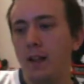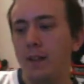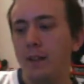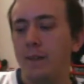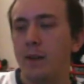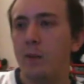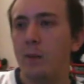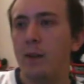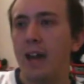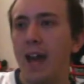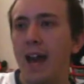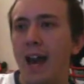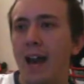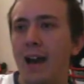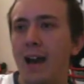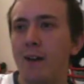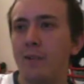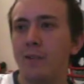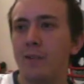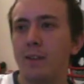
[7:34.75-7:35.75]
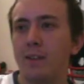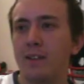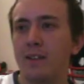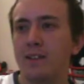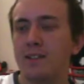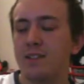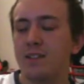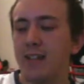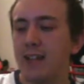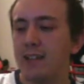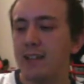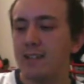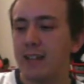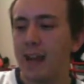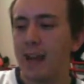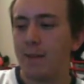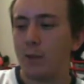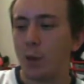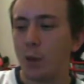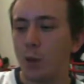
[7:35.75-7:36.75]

Then we have the Saints at the